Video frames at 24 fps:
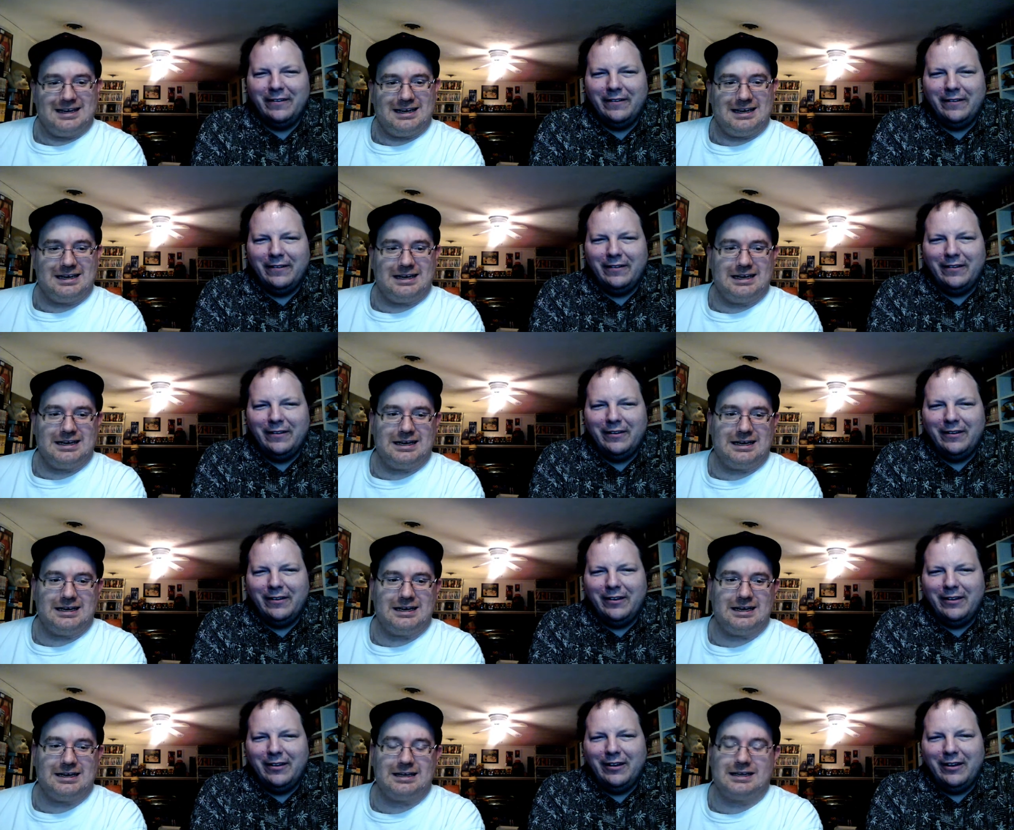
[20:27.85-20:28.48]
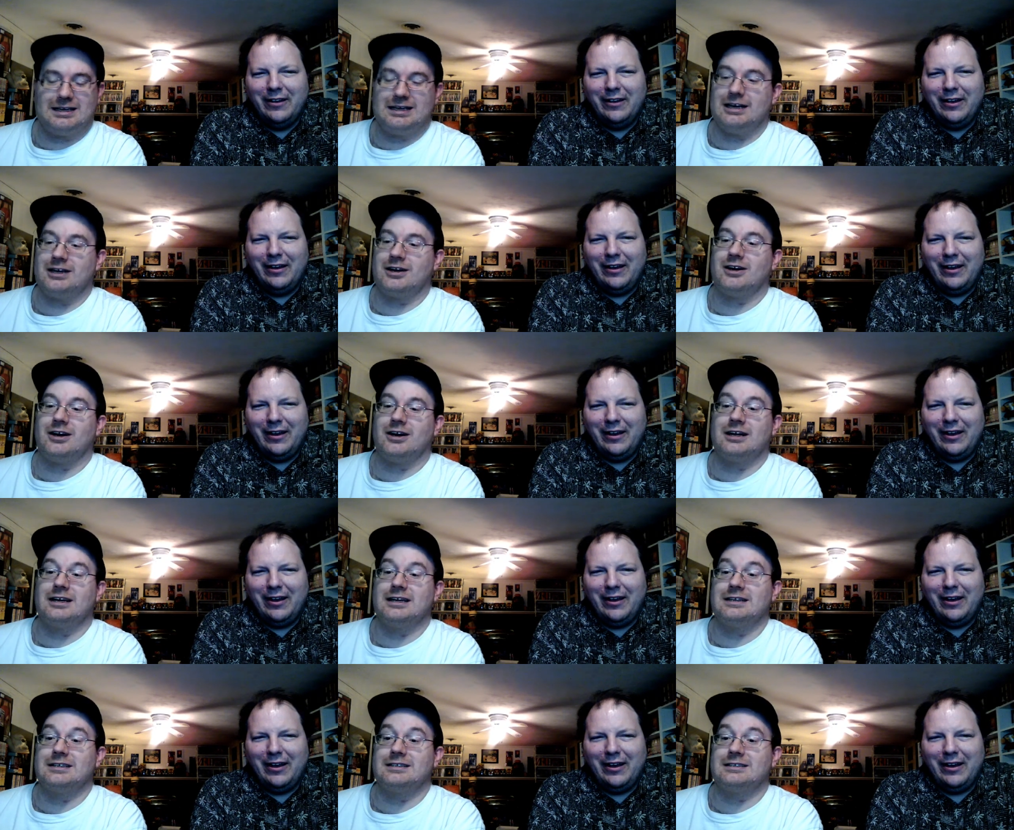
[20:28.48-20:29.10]
Speaker 1: Get
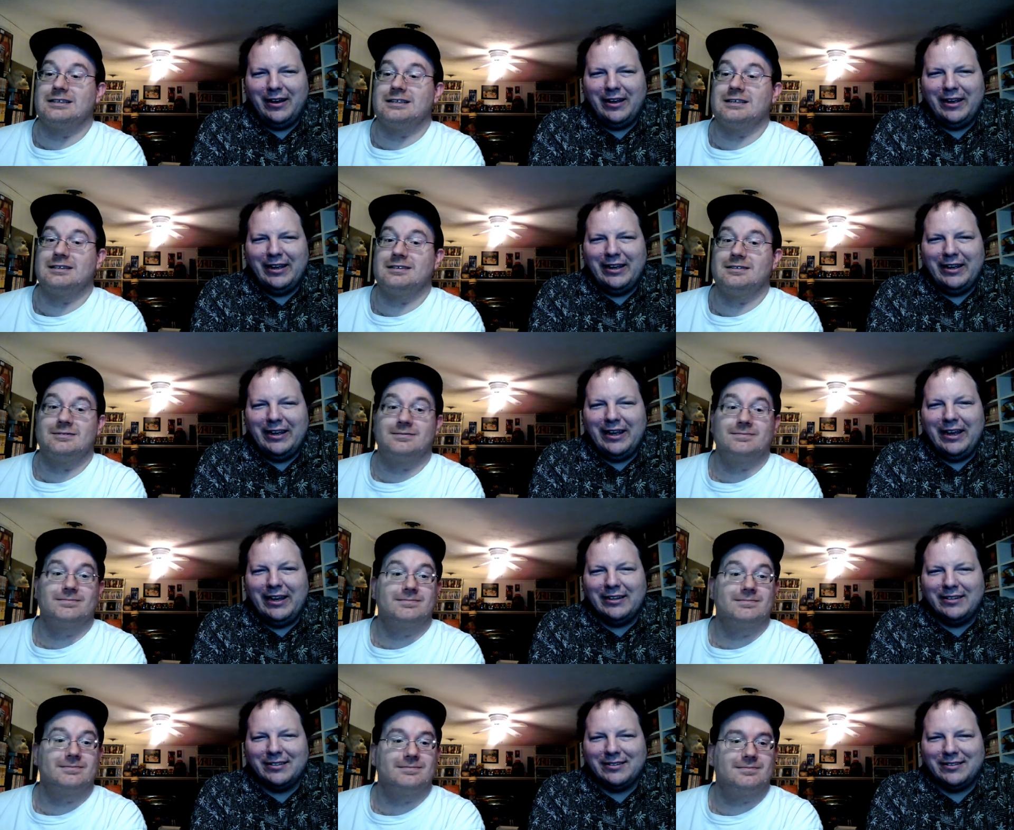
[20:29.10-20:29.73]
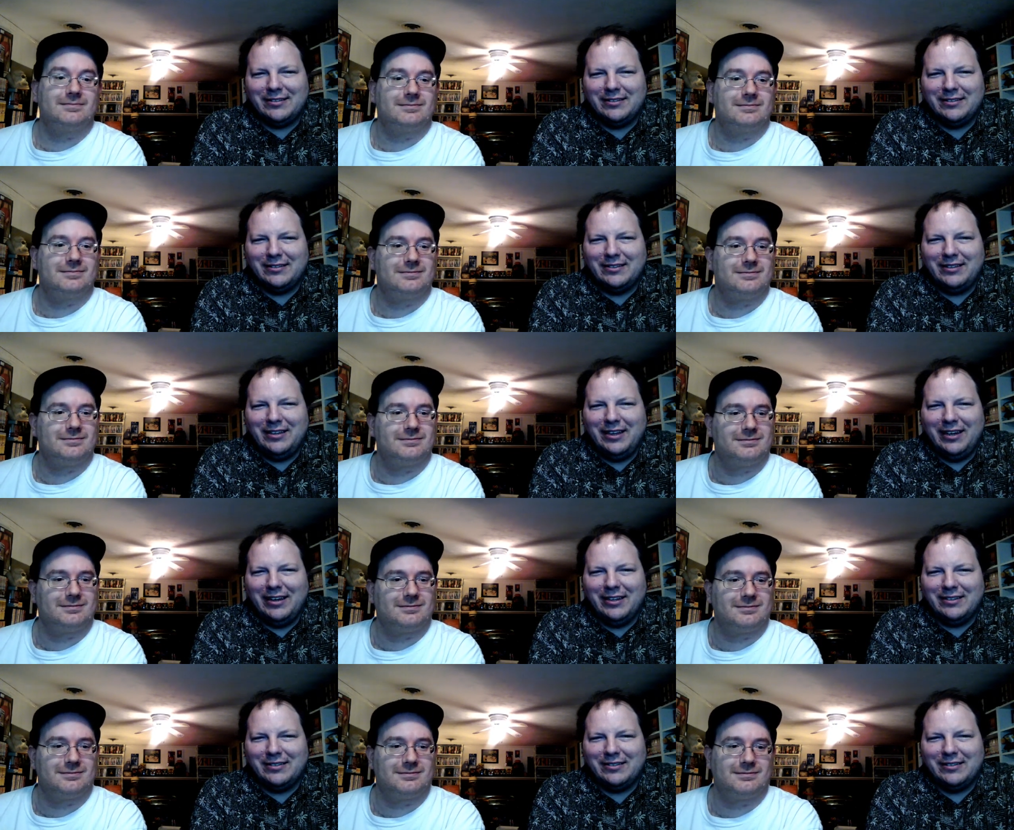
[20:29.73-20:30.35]
on uh, it. Yes,
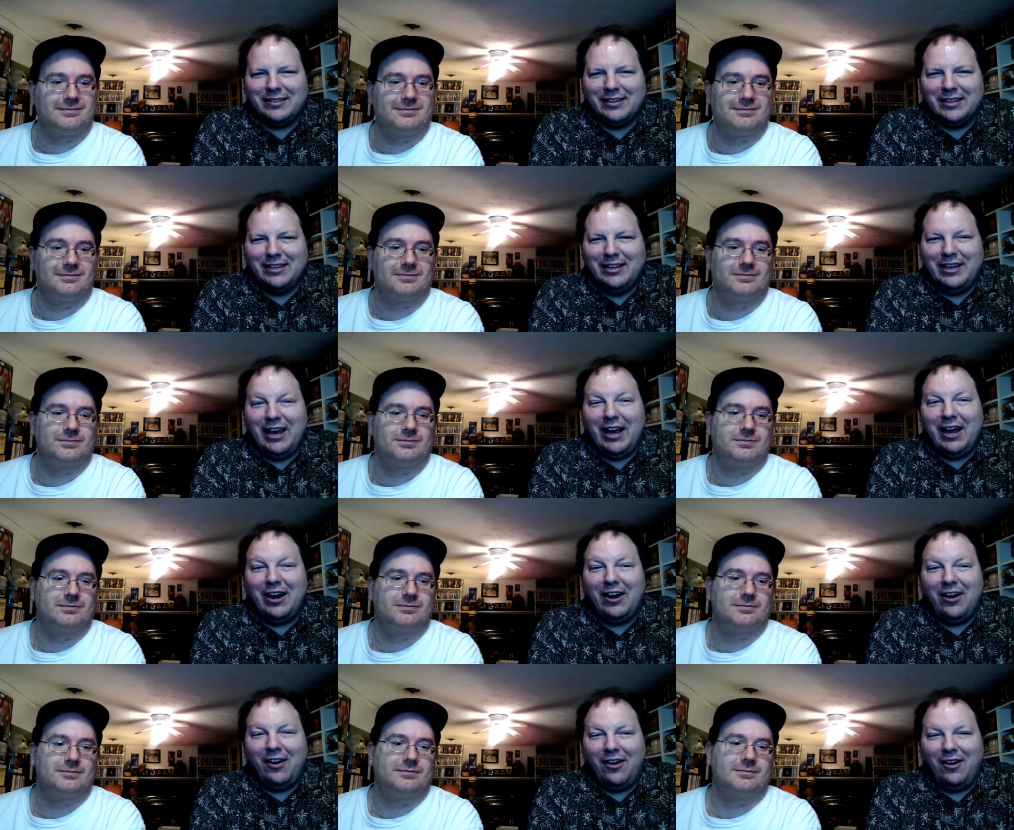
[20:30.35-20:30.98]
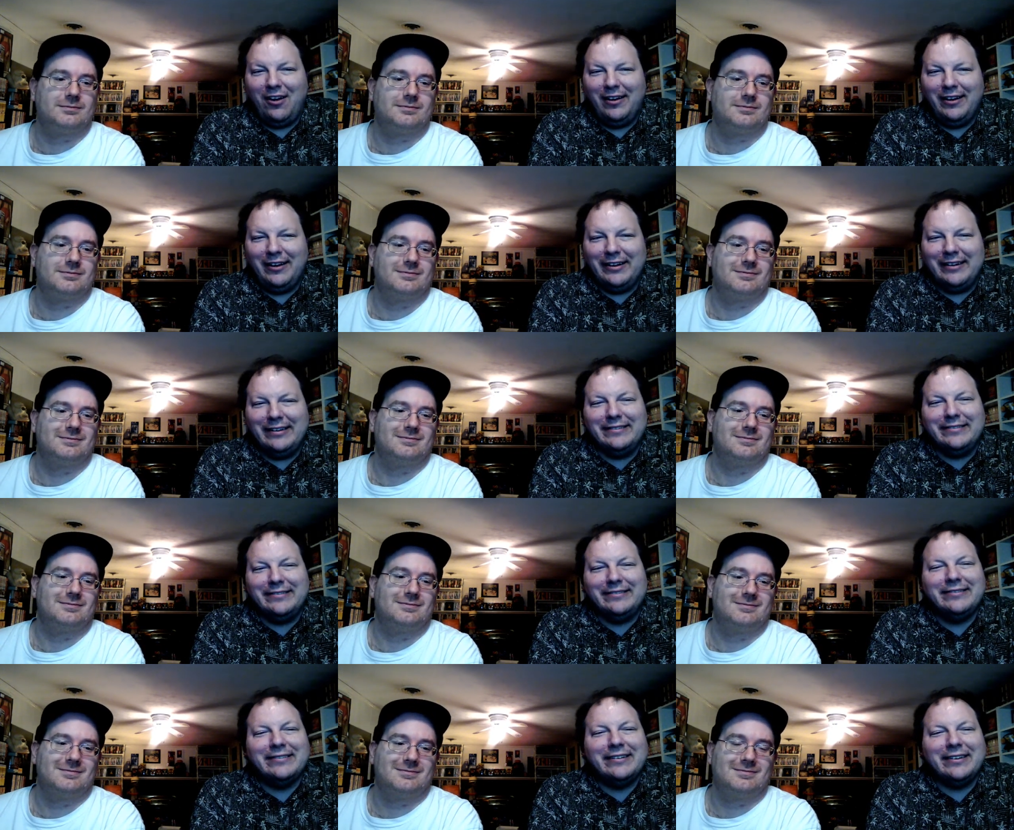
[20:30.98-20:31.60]
yes. Get on
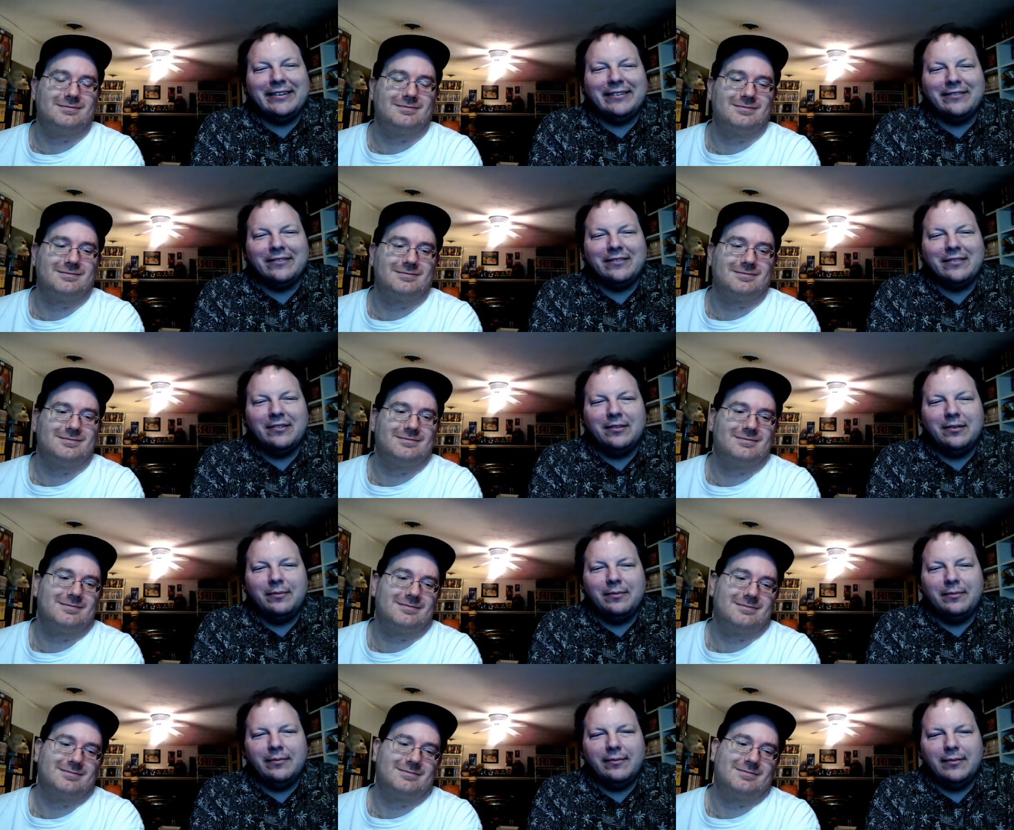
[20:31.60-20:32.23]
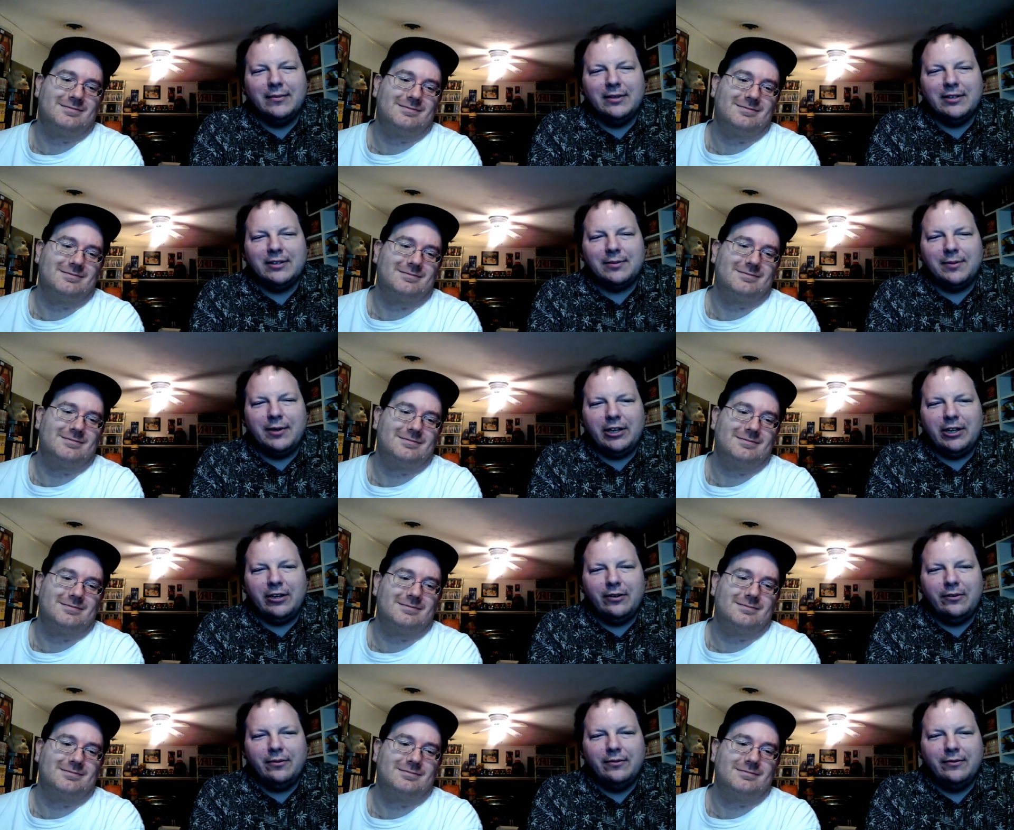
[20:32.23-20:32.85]
it. No. Is it
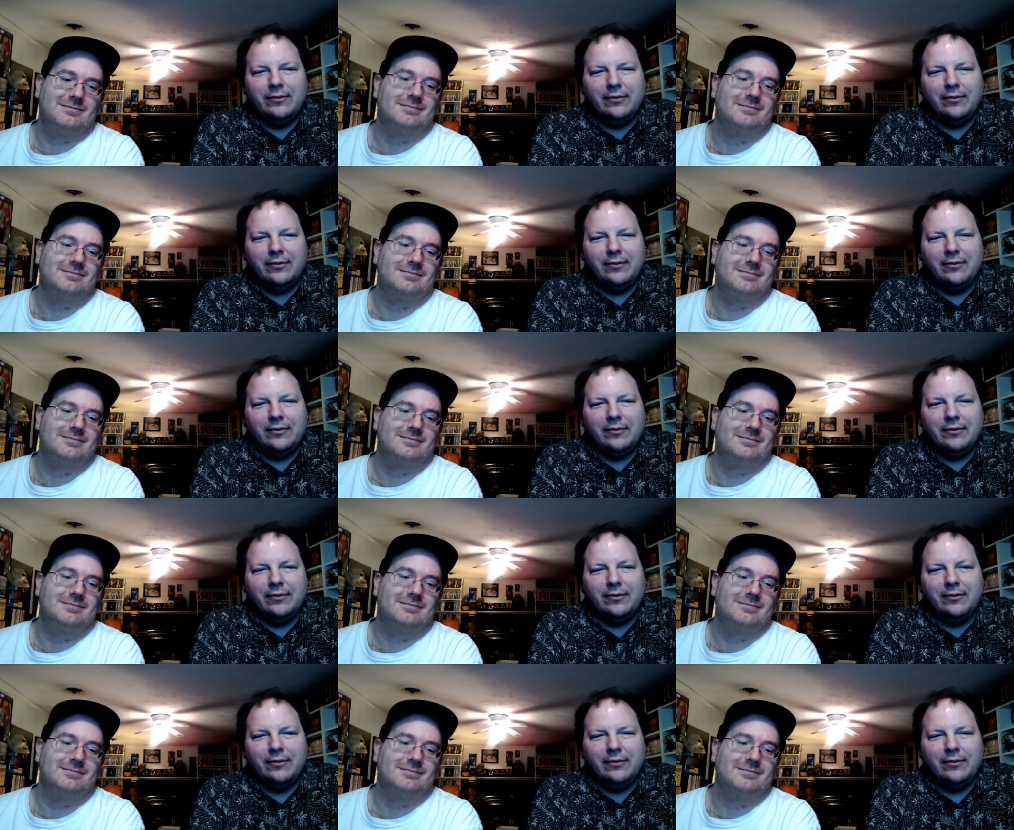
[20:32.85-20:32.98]
my go?